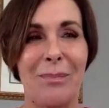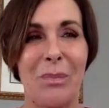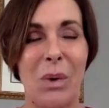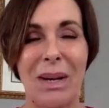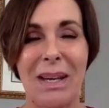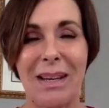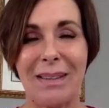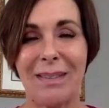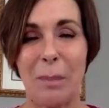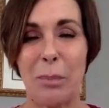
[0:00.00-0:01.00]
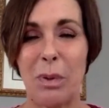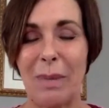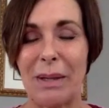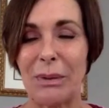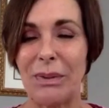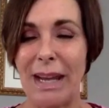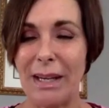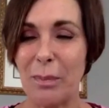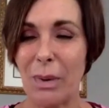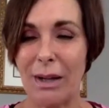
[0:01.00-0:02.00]
Working a supplemental
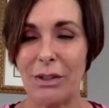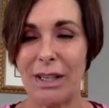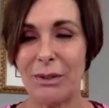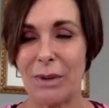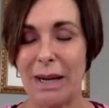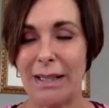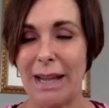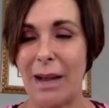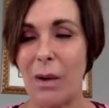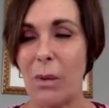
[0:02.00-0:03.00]
data project right now,